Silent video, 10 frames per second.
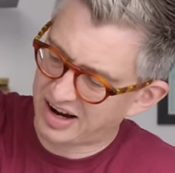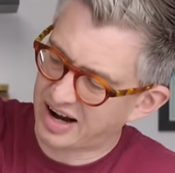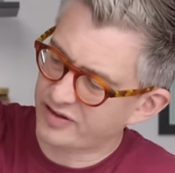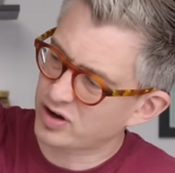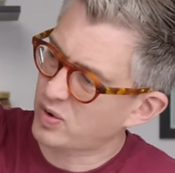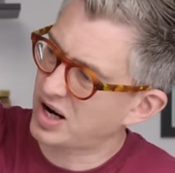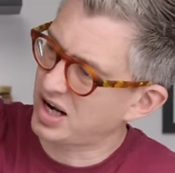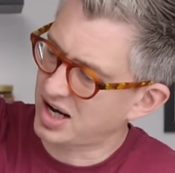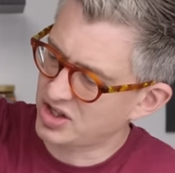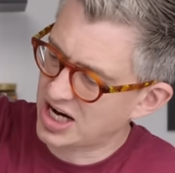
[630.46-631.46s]
I've got quite
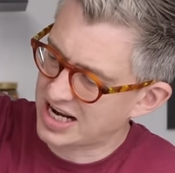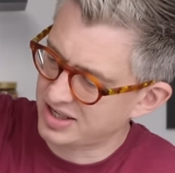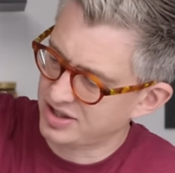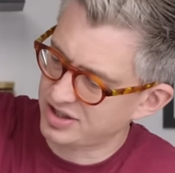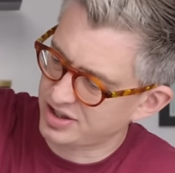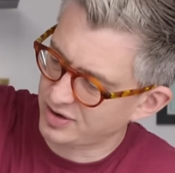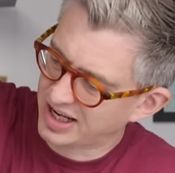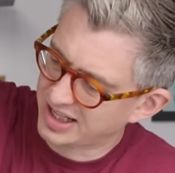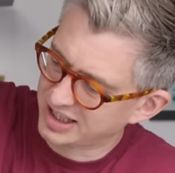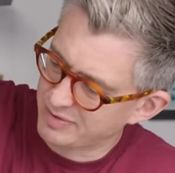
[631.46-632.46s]
large hands, and so
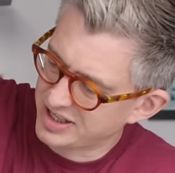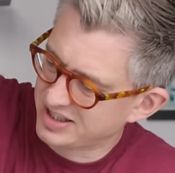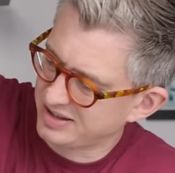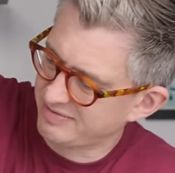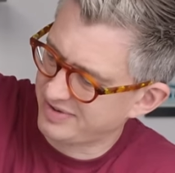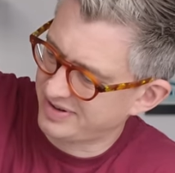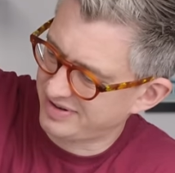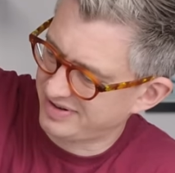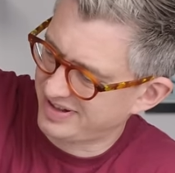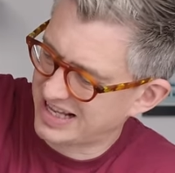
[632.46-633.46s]
getting them into
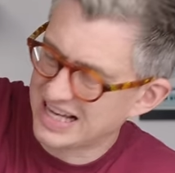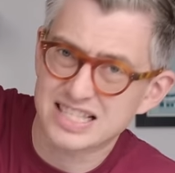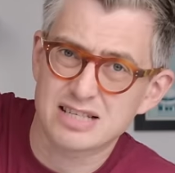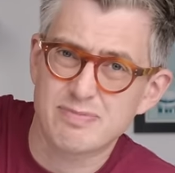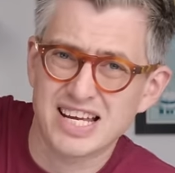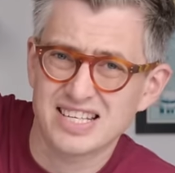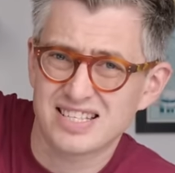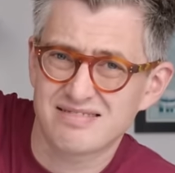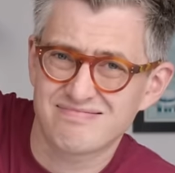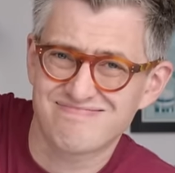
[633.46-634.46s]
that space,
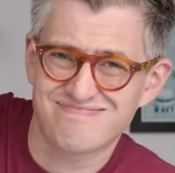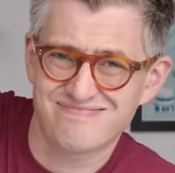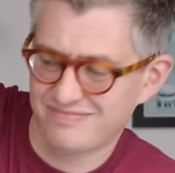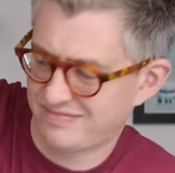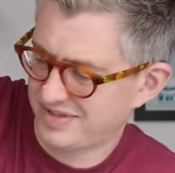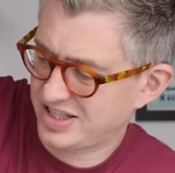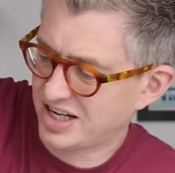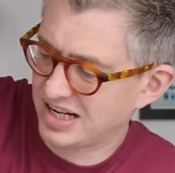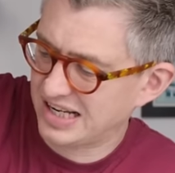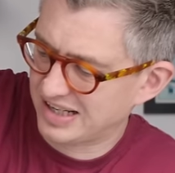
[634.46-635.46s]

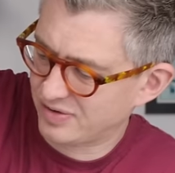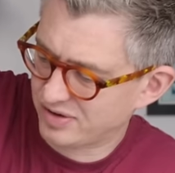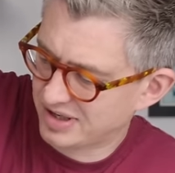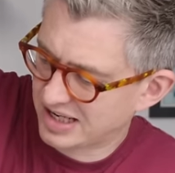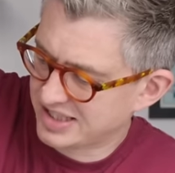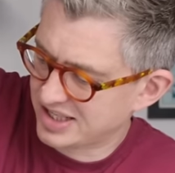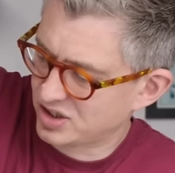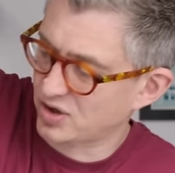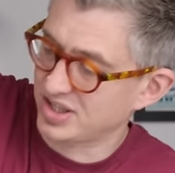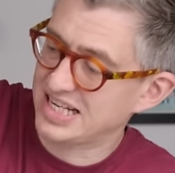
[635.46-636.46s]
certainly as this
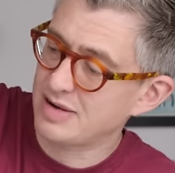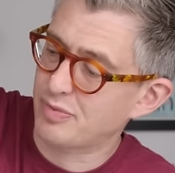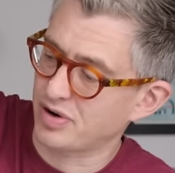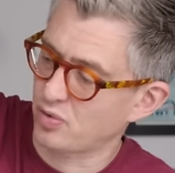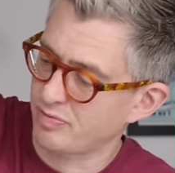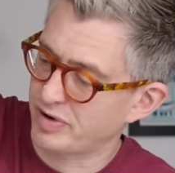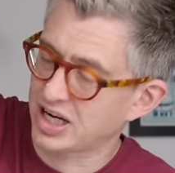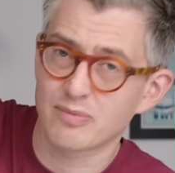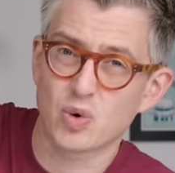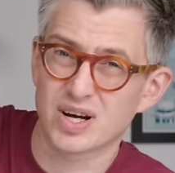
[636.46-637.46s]
got deeper, would
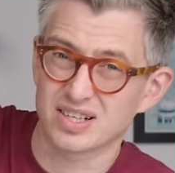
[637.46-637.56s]
become quite